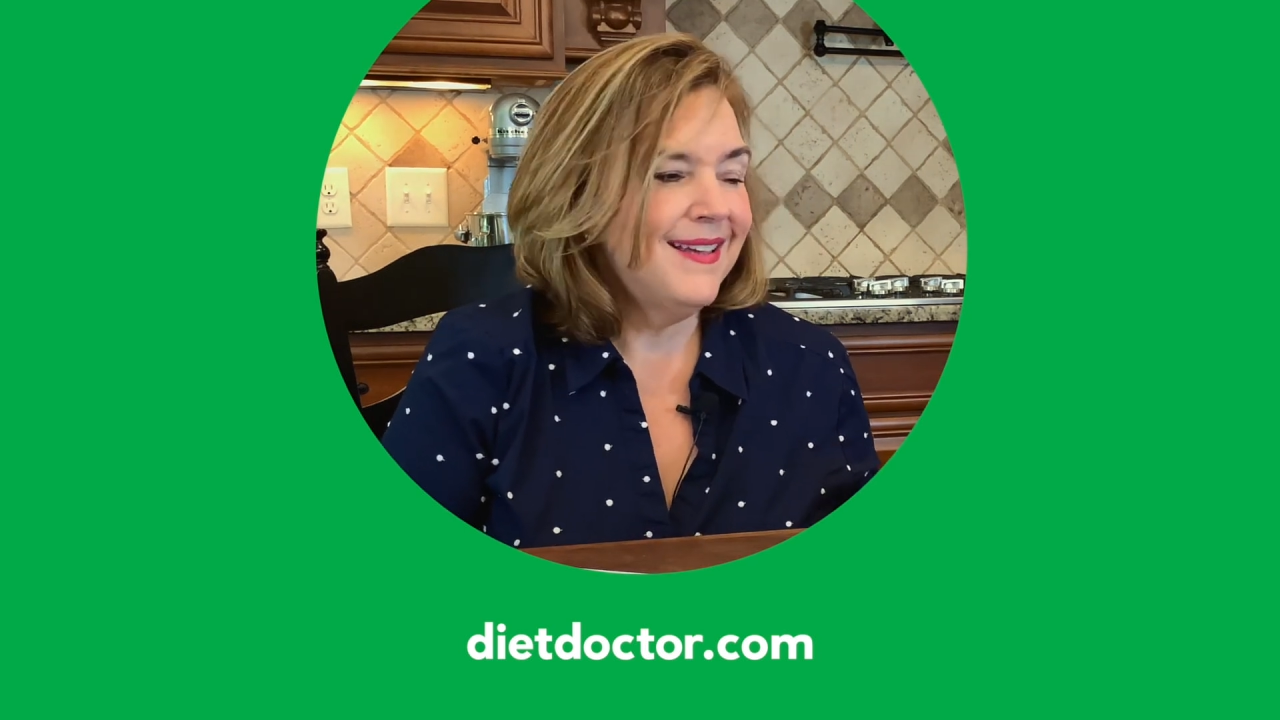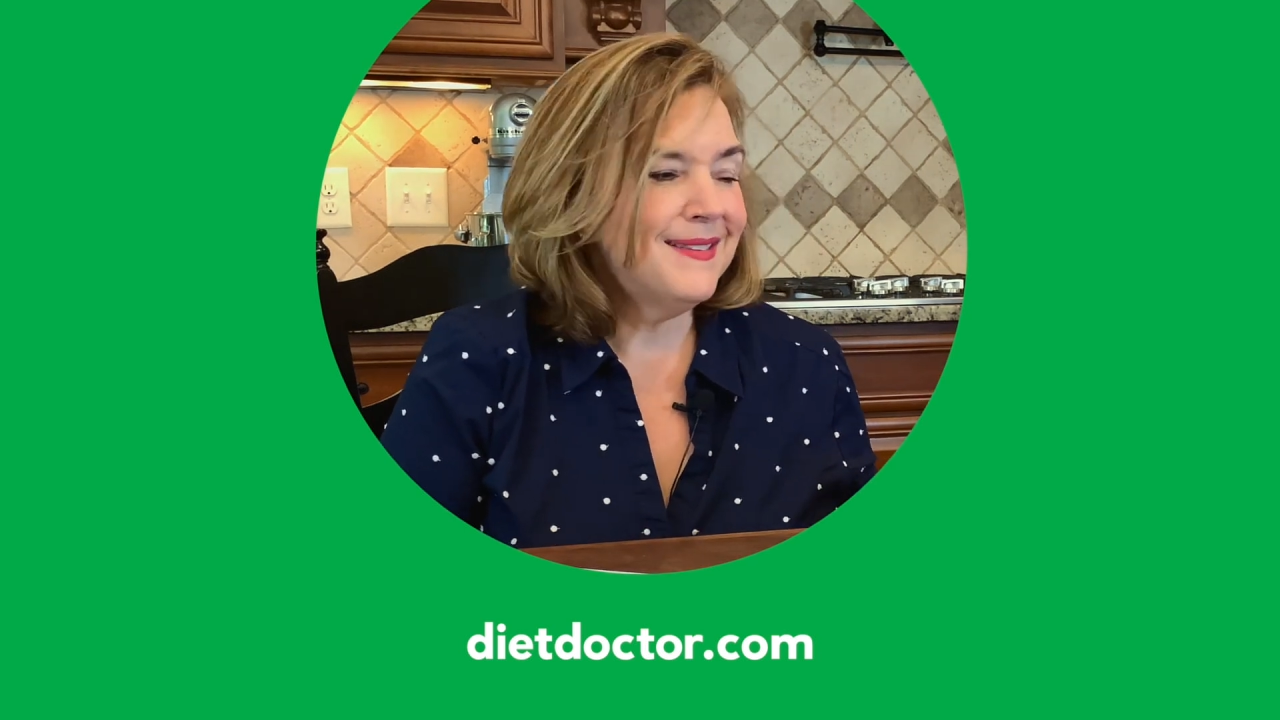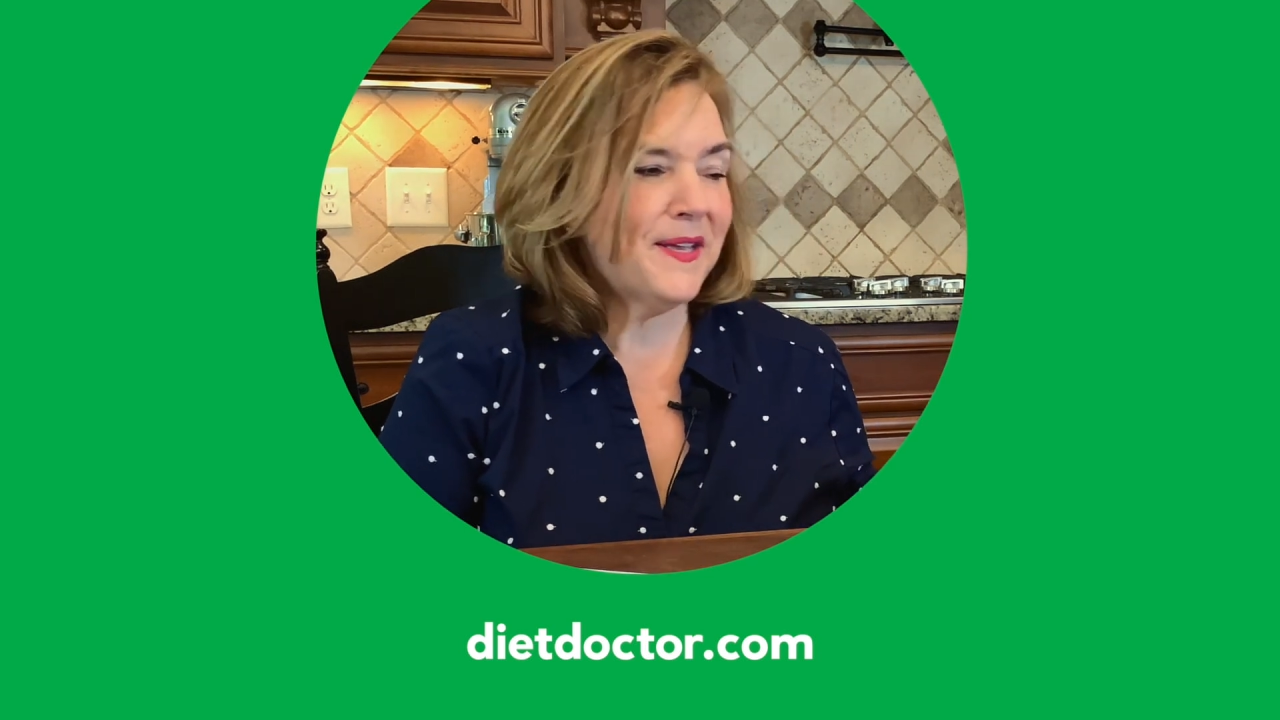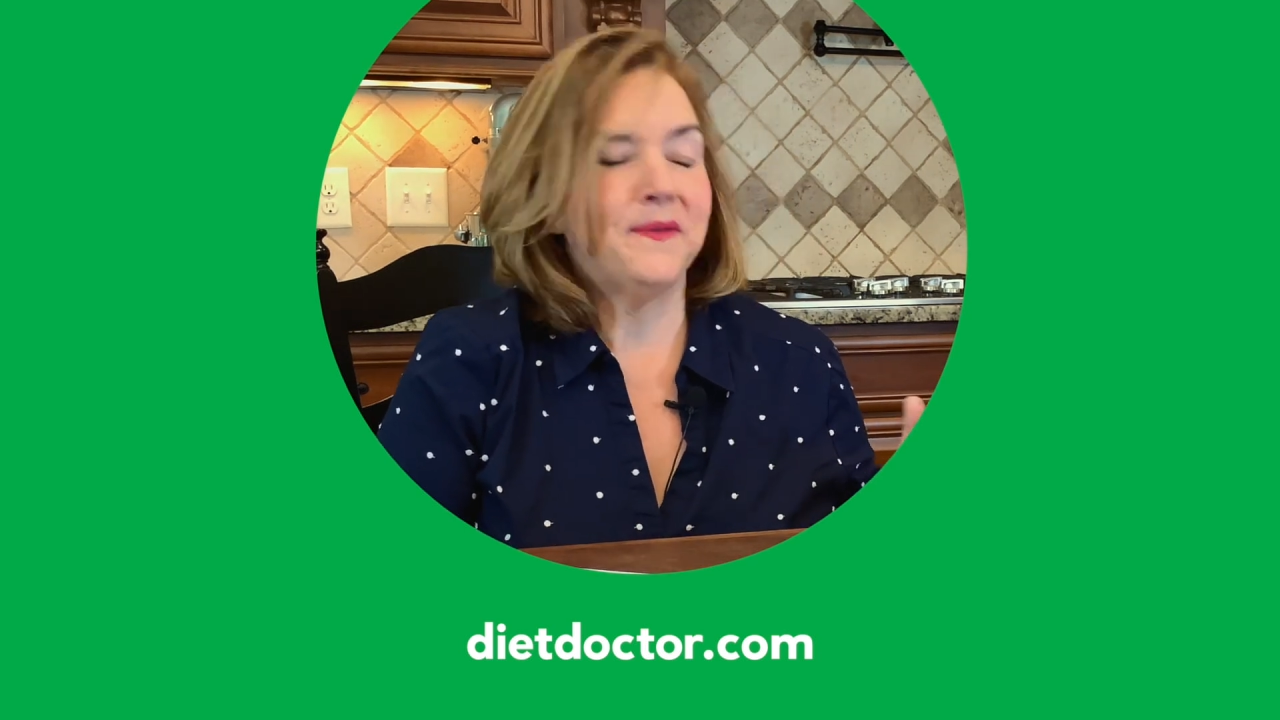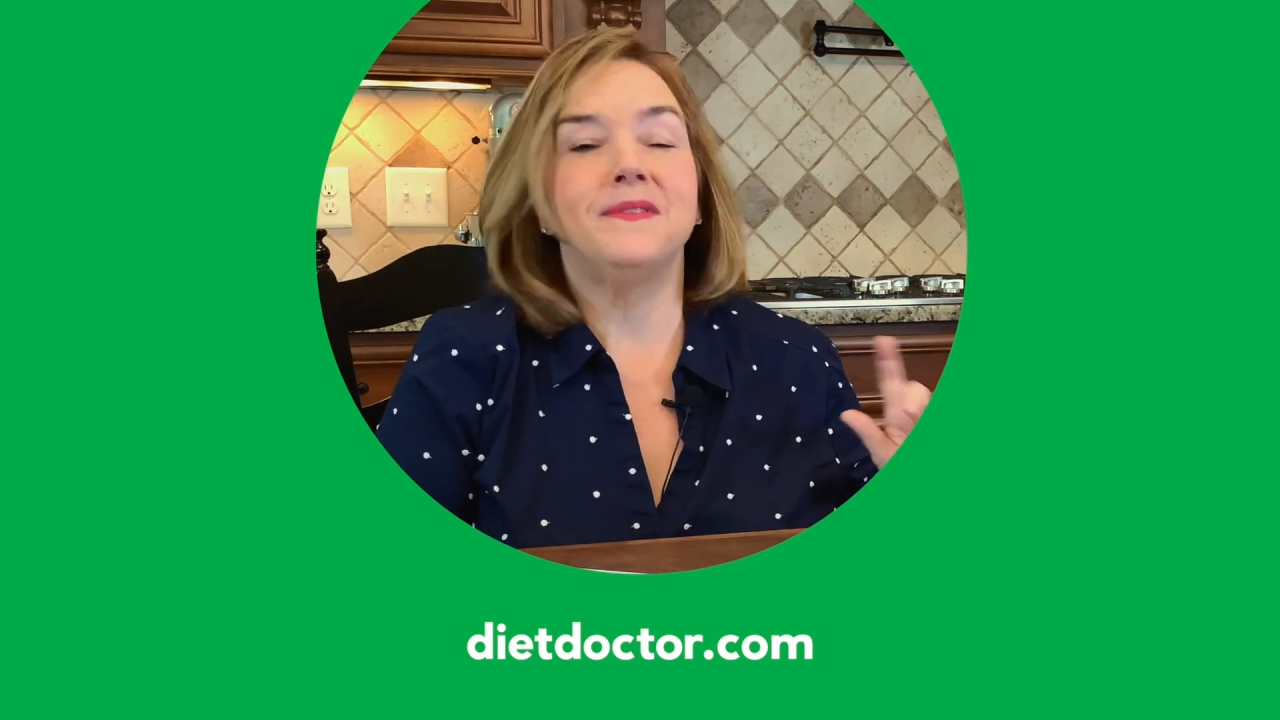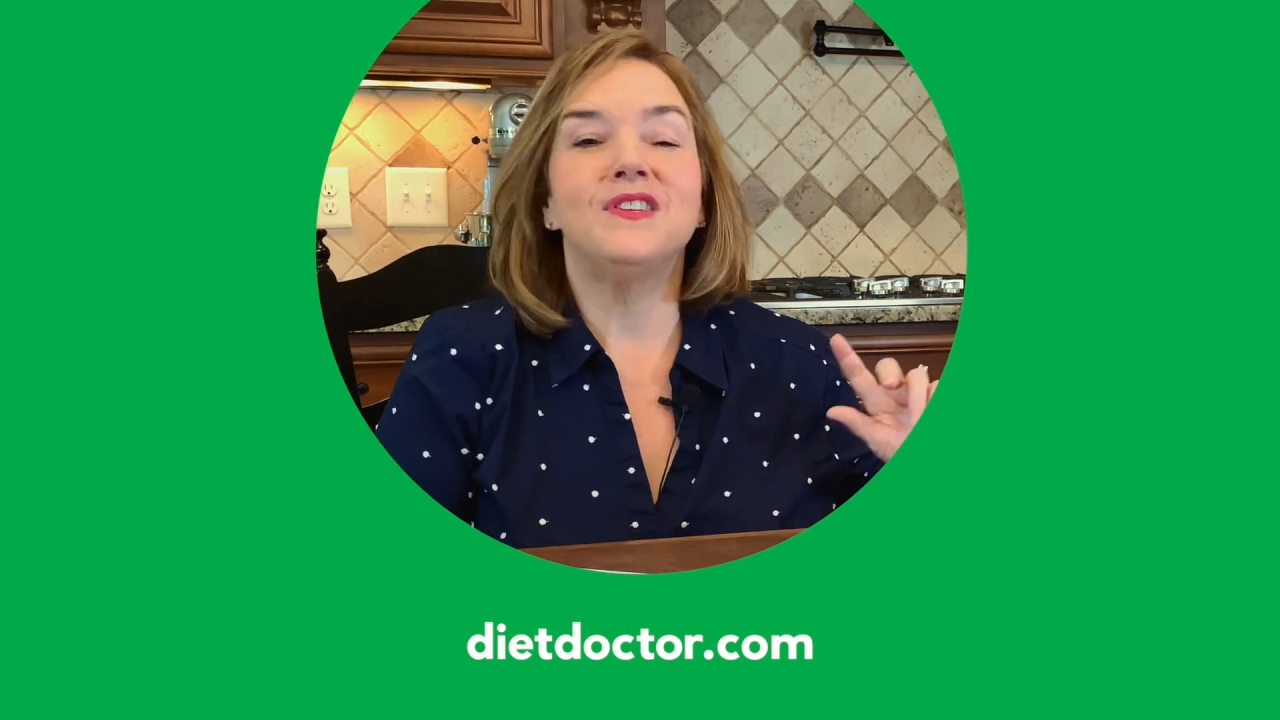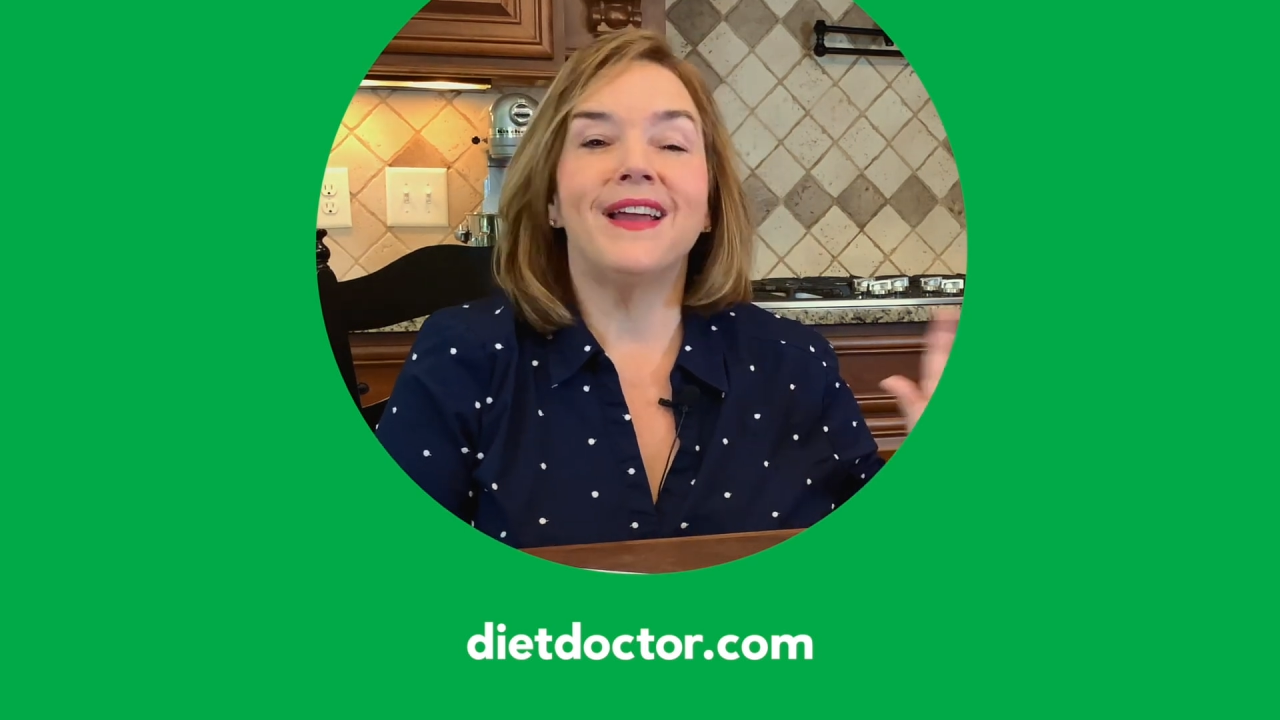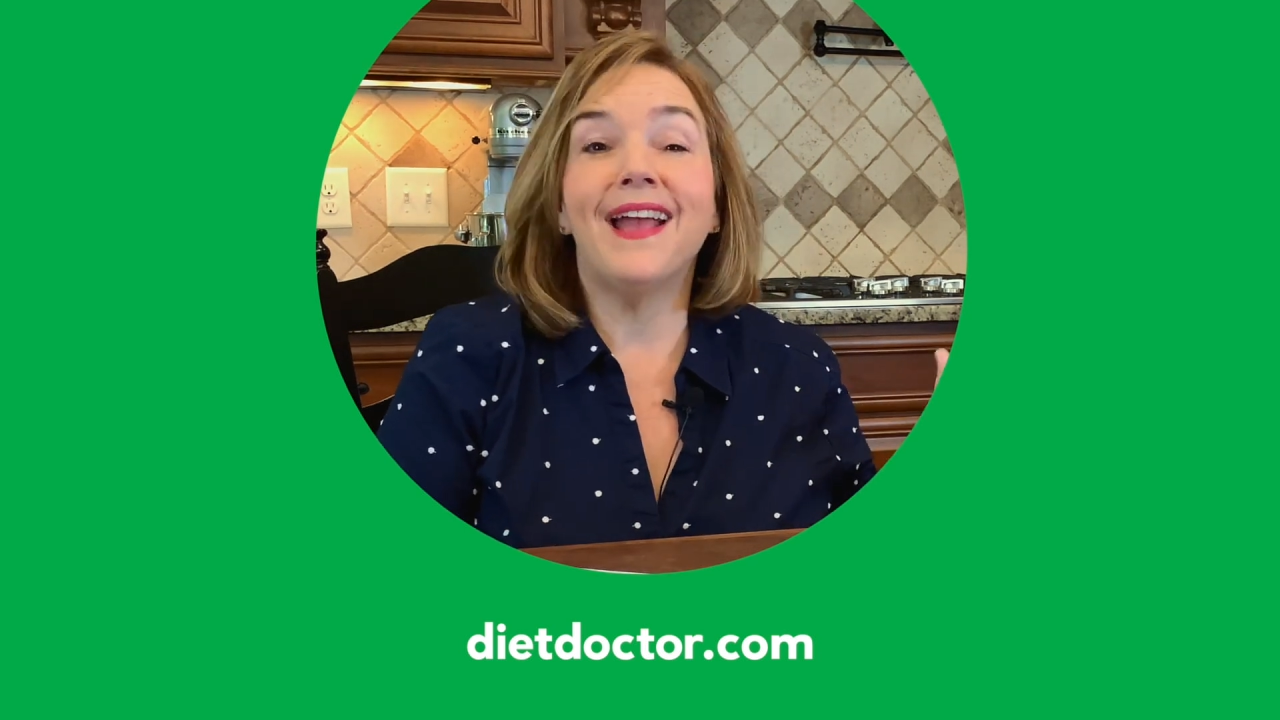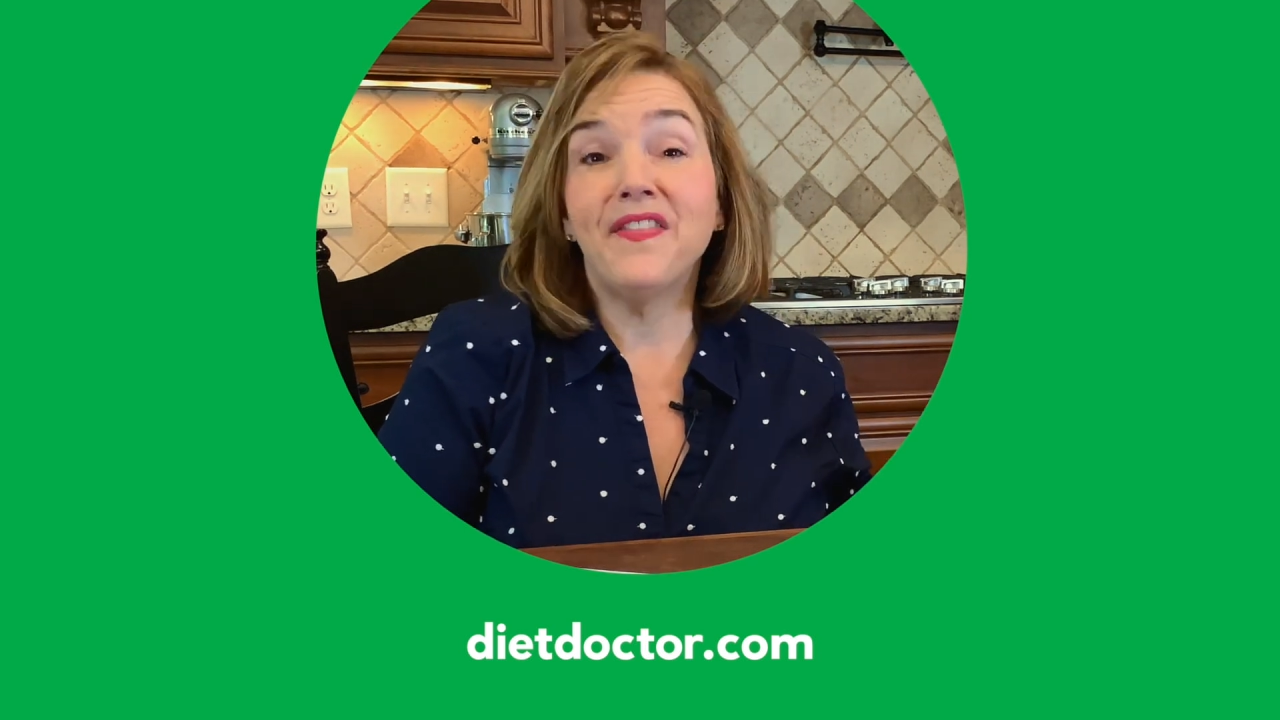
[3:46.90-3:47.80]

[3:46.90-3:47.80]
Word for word: So check out